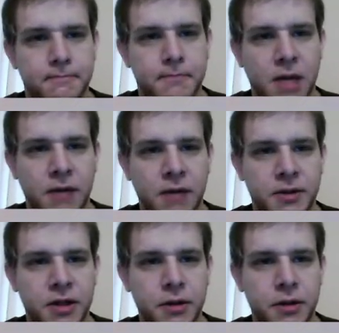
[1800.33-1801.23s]
I will
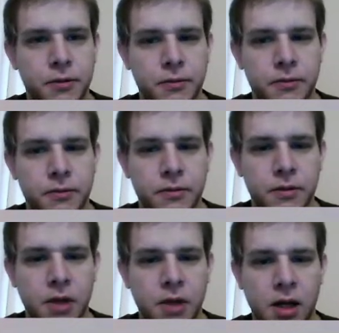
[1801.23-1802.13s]
see you
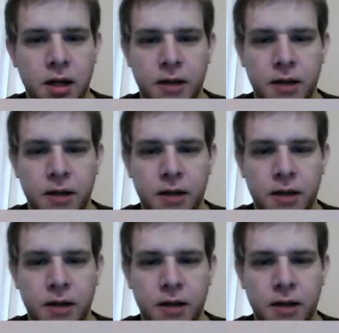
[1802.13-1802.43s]
for